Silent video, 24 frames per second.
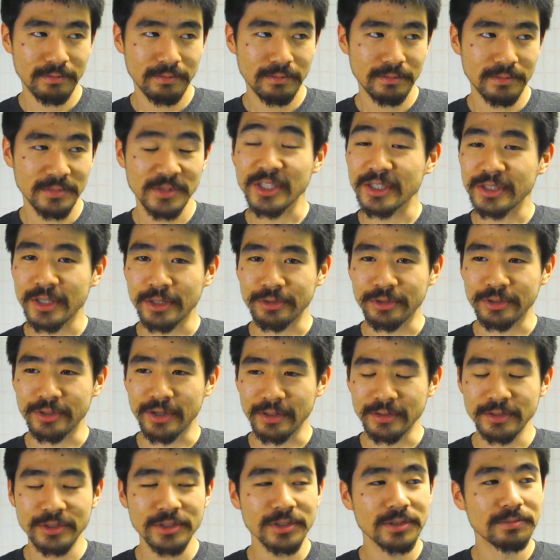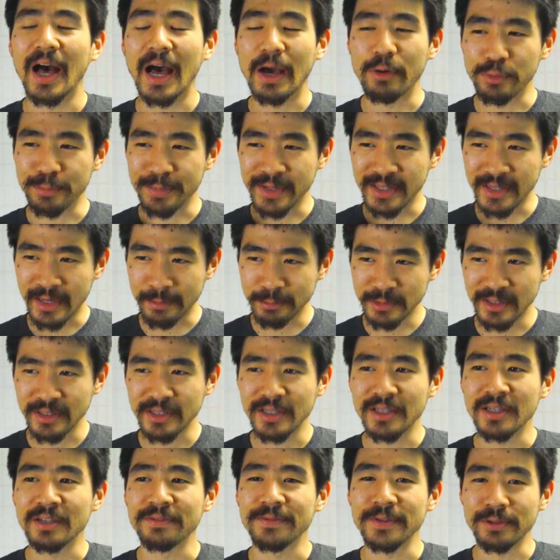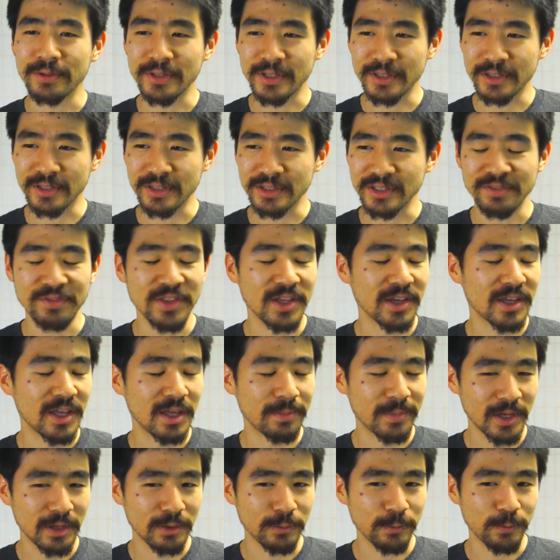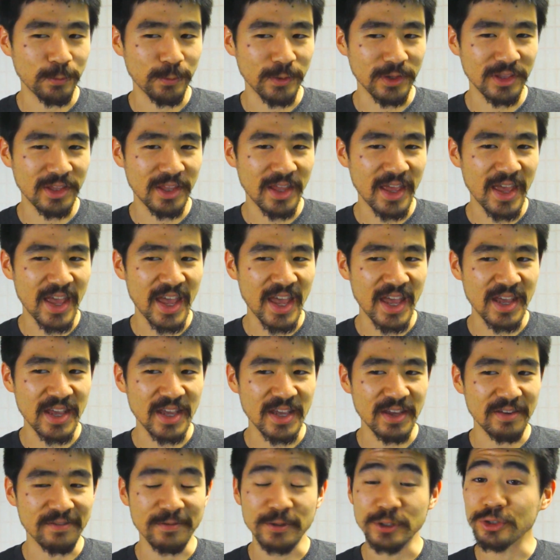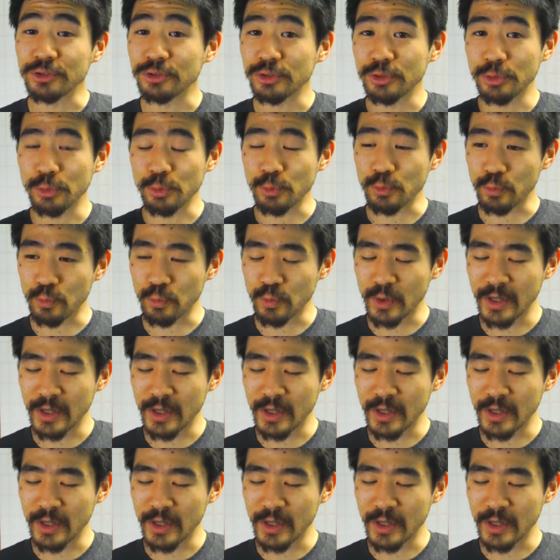$600. I would be tempted in a few years if they came out with a version 2.